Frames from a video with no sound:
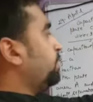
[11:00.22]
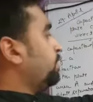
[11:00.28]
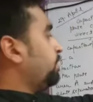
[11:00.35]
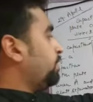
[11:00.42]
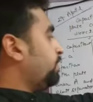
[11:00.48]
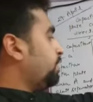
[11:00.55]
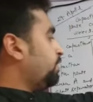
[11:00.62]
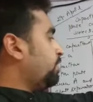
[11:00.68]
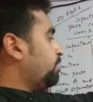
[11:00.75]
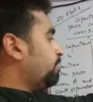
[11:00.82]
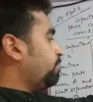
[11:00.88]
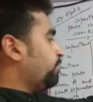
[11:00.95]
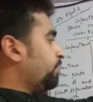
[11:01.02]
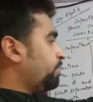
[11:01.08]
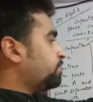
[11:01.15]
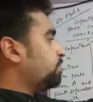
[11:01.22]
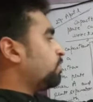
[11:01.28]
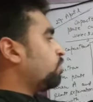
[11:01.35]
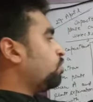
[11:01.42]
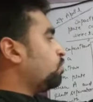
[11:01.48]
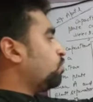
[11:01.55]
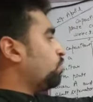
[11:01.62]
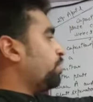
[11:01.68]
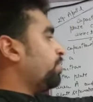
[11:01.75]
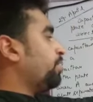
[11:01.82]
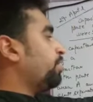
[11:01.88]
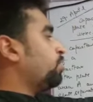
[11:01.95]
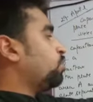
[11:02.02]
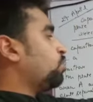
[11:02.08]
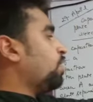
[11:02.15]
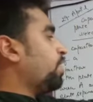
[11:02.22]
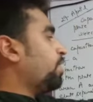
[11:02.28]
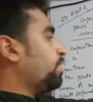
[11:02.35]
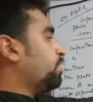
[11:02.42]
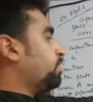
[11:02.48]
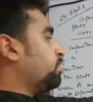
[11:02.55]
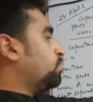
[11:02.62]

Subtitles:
V is equal to E into R.